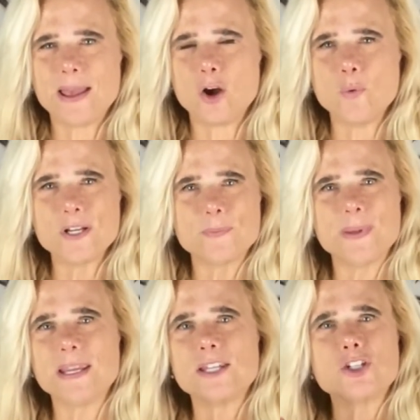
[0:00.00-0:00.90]
always
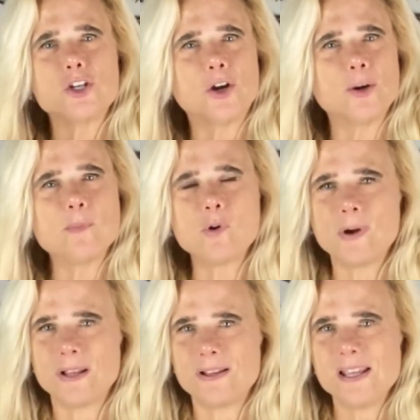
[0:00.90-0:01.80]
being in
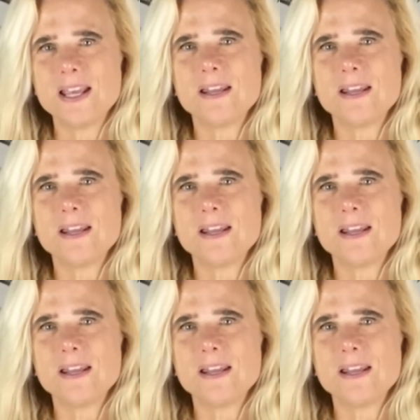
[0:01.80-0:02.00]
turmoil,